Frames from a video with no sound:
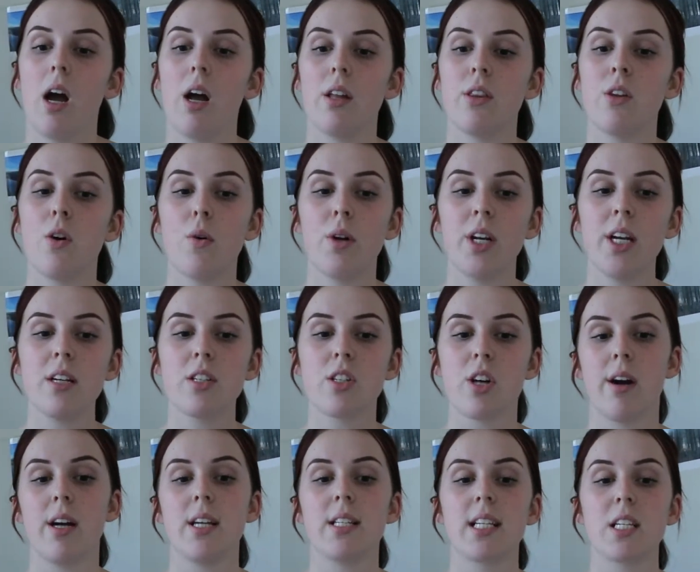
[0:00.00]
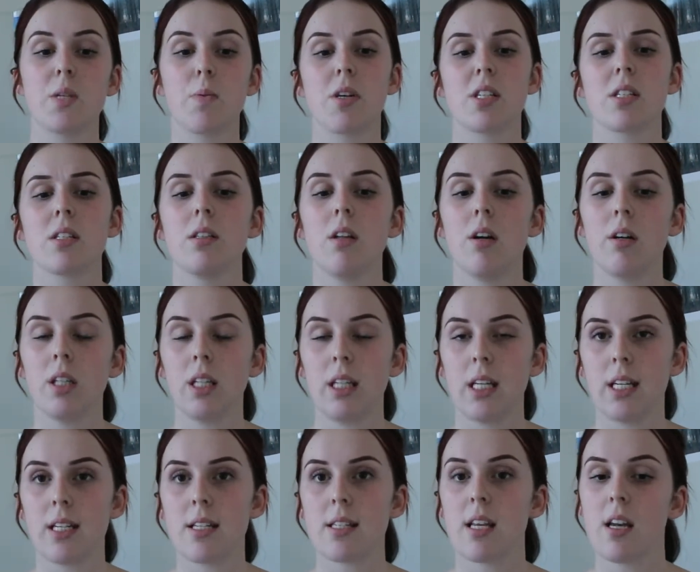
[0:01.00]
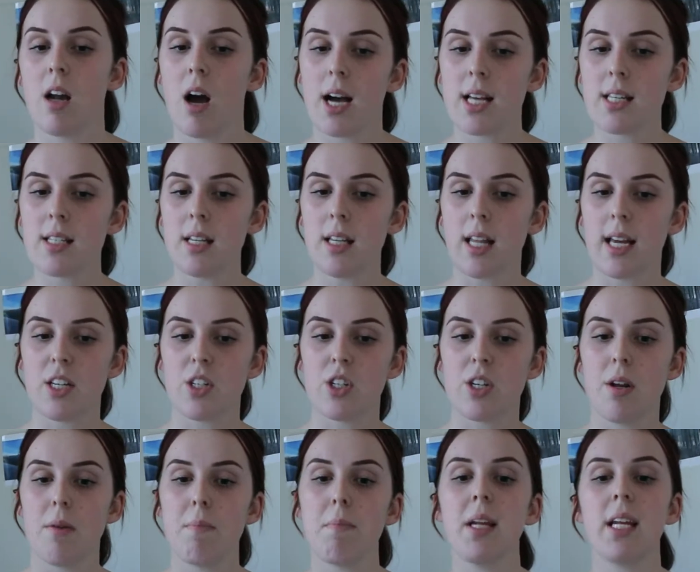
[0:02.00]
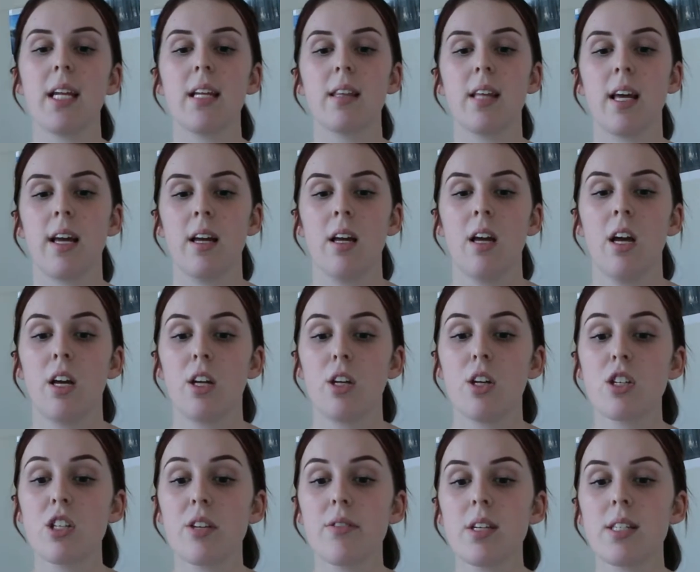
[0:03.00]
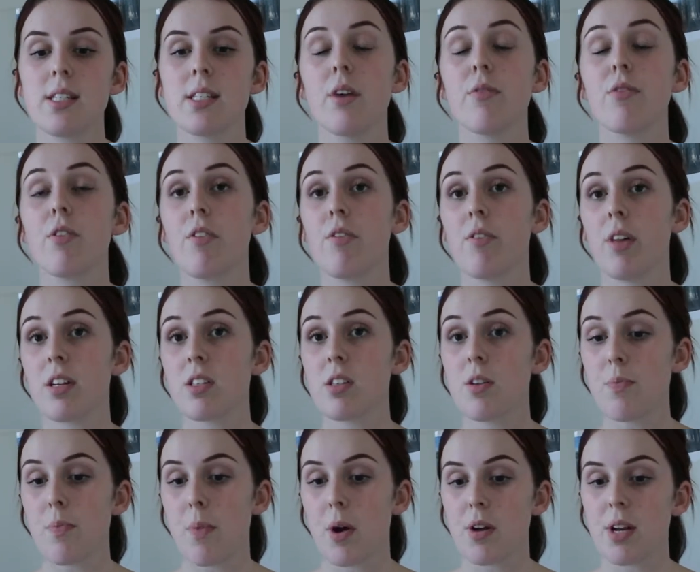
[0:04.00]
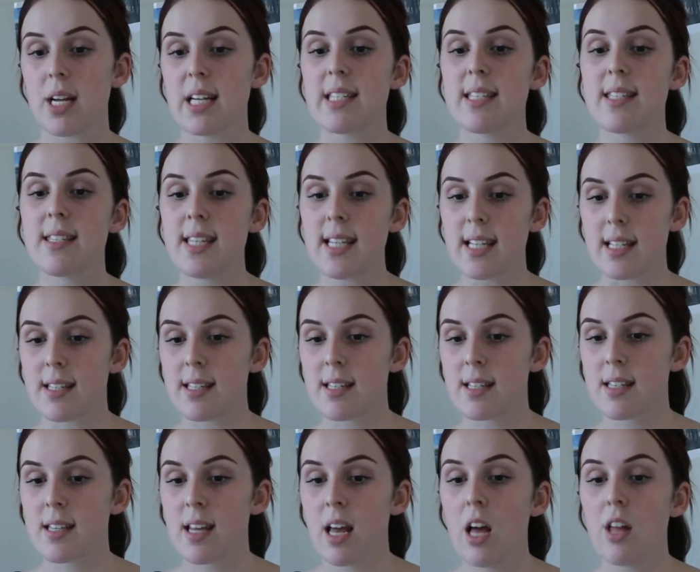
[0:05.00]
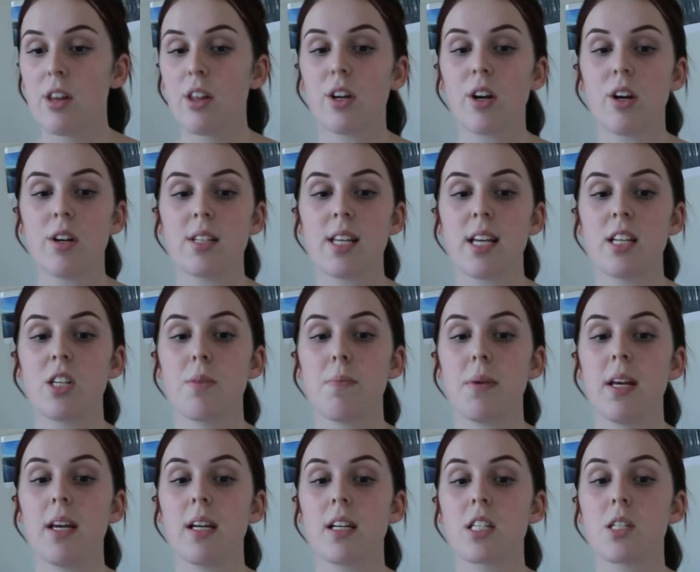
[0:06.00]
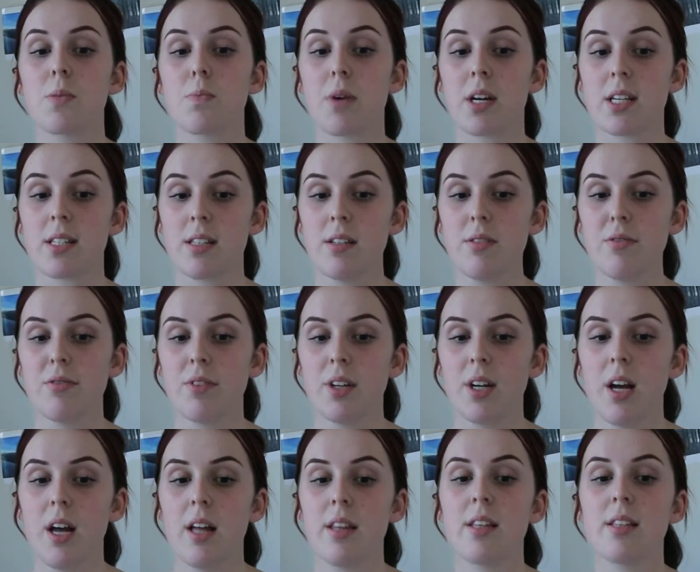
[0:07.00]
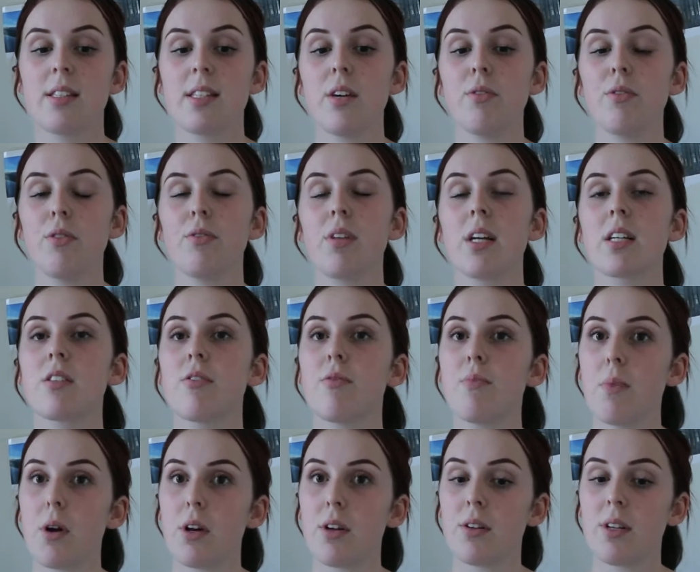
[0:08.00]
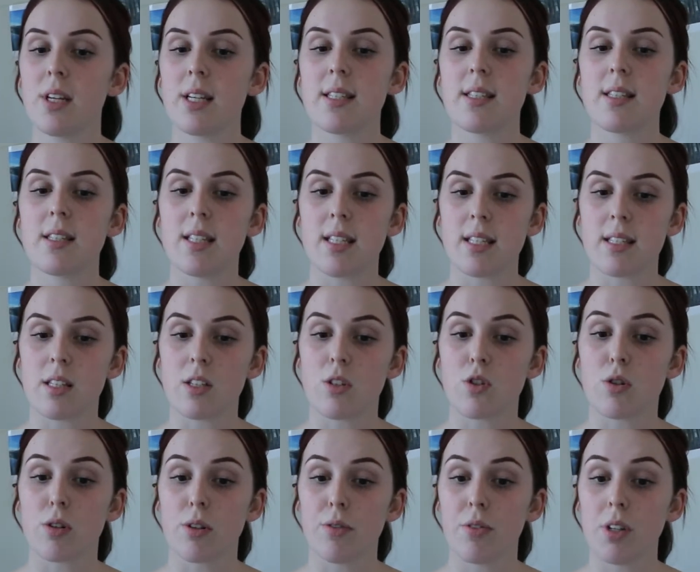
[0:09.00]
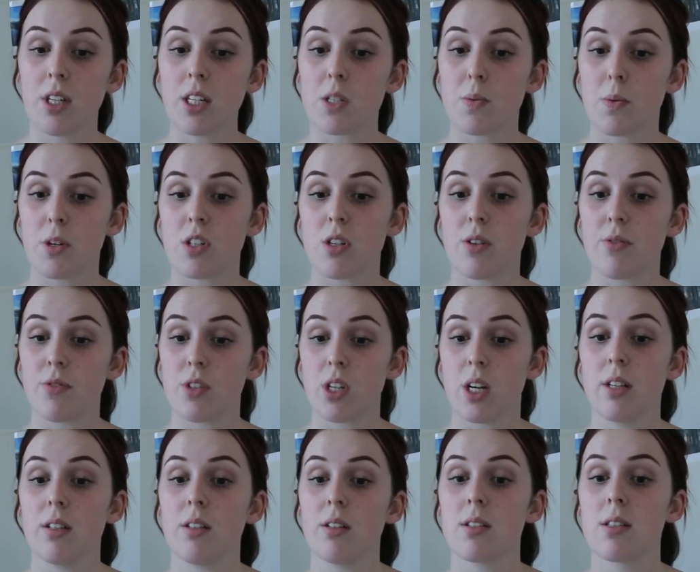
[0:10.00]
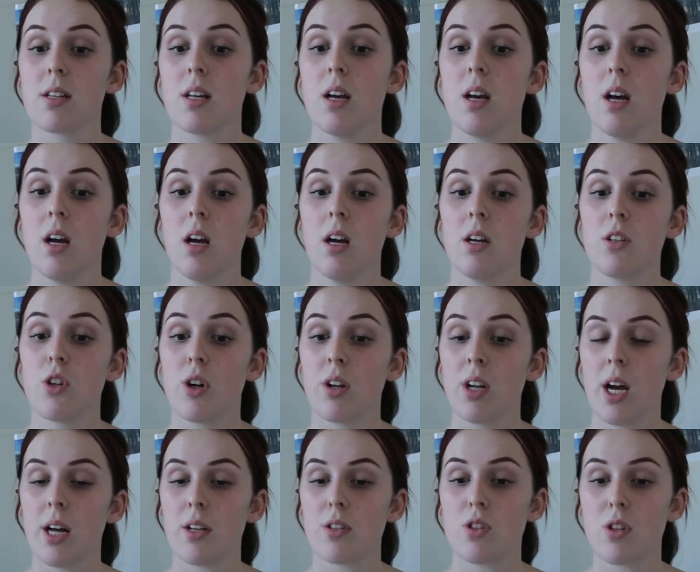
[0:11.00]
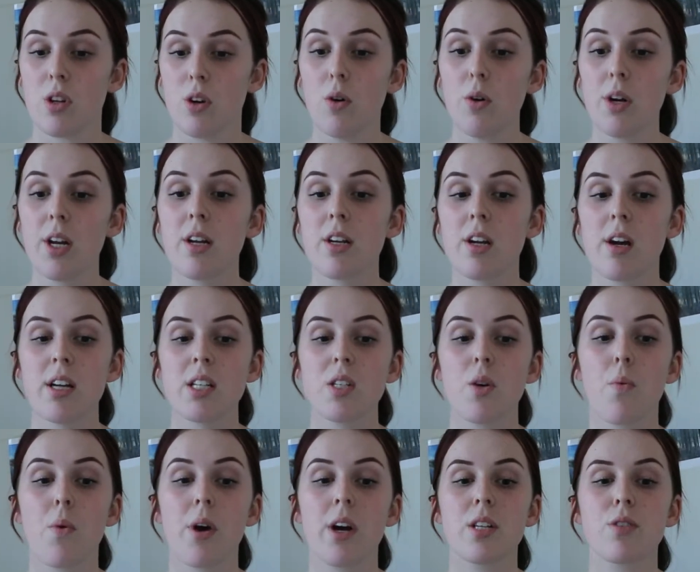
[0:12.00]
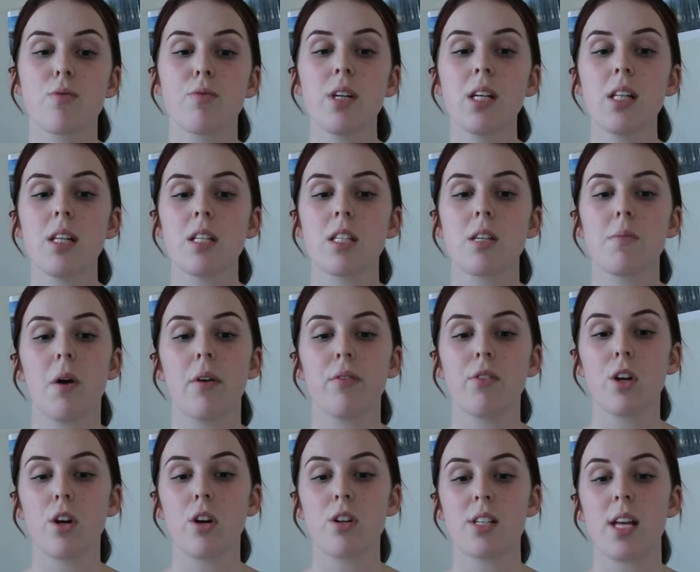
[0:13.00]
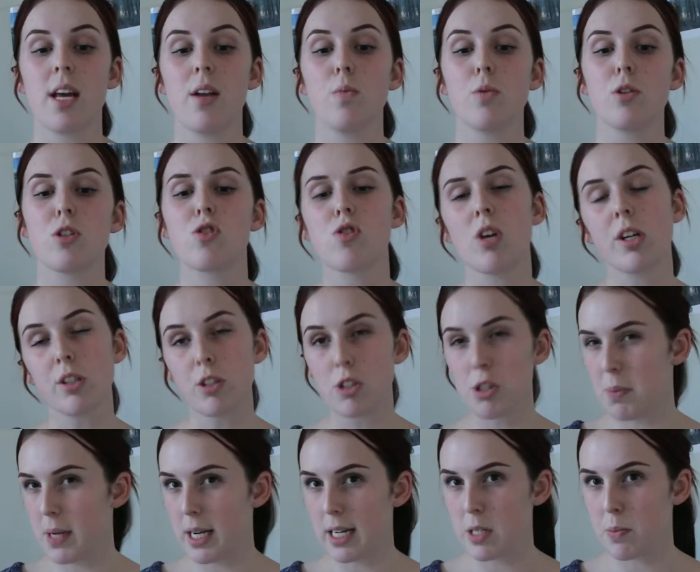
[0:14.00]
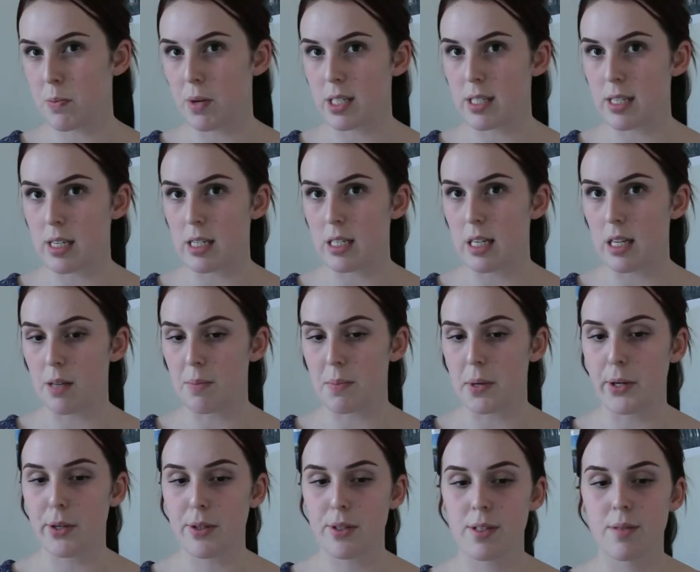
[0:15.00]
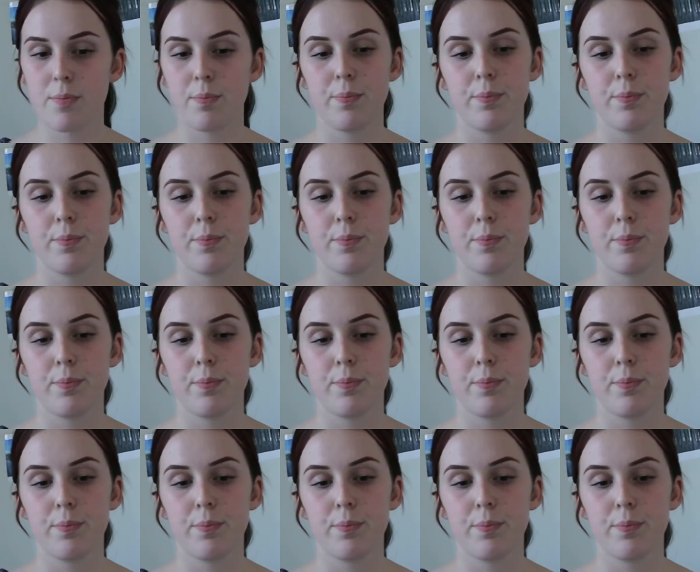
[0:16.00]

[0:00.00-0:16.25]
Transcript: The audio diaries express loneliness and isolation, meaning their use of the self-reflexive mode assists the content to be expressive. The self-reflexive mode assists the truthful expression of John Hull's audio diaries, whereas realism of the content would struggle to be expressed in another mode.